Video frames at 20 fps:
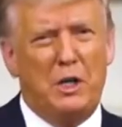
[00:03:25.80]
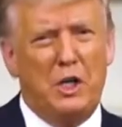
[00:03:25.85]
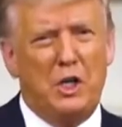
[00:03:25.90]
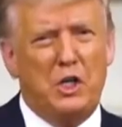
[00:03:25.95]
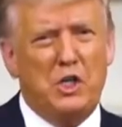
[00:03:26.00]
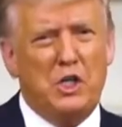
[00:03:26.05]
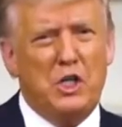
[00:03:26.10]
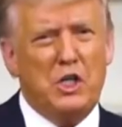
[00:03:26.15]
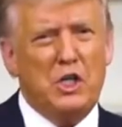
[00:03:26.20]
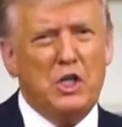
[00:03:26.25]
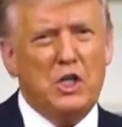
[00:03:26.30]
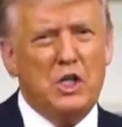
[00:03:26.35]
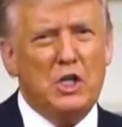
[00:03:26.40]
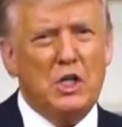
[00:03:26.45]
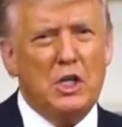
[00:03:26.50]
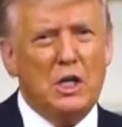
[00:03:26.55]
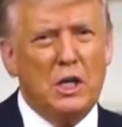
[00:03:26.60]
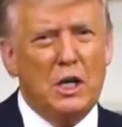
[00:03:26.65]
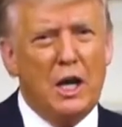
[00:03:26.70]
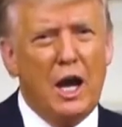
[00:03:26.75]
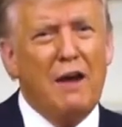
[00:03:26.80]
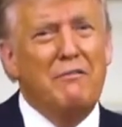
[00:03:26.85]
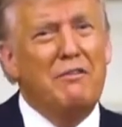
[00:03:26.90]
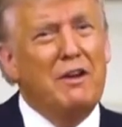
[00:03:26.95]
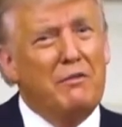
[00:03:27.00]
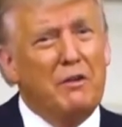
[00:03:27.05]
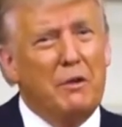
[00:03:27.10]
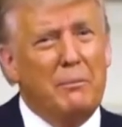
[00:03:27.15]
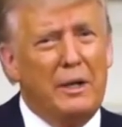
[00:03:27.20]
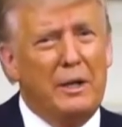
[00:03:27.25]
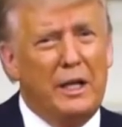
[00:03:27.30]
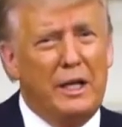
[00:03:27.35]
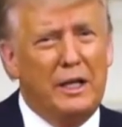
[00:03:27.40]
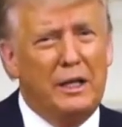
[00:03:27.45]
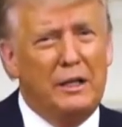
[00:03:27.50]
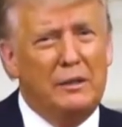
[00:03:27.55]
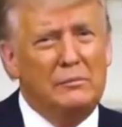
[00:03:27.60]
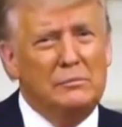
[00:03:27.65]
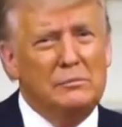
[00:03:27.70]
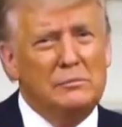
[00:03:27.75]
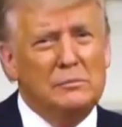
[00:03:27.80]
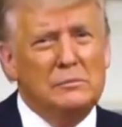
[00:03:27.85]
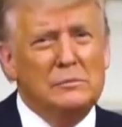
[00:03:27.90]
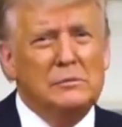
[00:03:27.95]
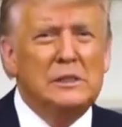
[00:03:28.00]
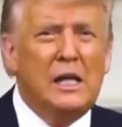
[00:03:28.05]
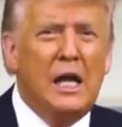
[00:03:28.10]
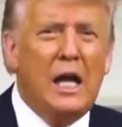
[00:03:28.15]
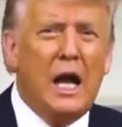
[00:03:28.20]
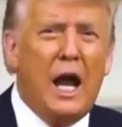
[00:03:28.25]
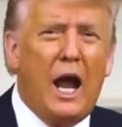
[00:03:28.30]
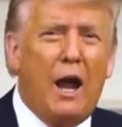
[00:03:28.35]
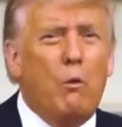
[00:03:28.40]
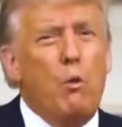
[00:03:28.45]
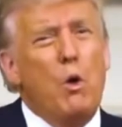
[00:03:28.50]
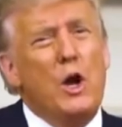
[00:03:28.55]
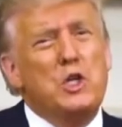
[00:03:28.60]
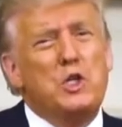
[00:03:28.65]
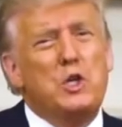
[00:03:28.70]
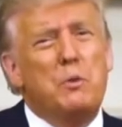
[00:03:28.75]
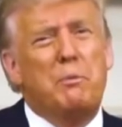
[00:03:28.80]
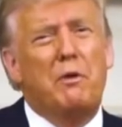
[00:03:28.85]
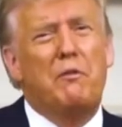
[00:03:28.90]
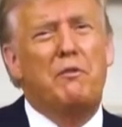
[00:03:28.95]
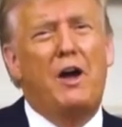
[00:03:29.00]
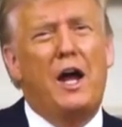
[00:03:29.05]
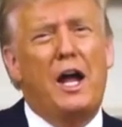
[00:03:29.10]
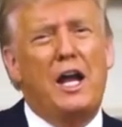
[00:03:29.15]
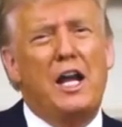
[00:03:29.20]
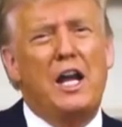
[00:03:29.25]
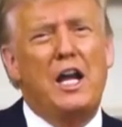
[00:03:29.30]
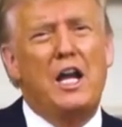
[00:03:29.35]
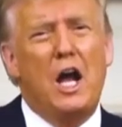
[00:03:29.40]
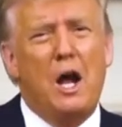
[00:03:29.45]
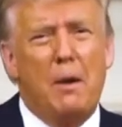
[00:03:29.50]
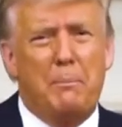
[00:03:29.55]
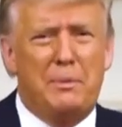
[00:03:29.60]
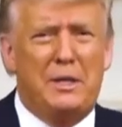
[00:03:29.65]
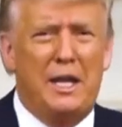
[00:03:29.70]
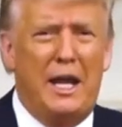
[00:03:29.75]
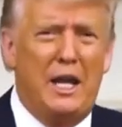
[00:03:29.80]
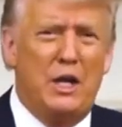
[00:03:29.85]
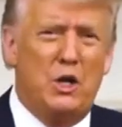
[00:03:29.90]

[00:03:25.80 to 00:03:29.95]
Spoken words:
Thanks for having us on. Great job. Great job. You're looking beautiful,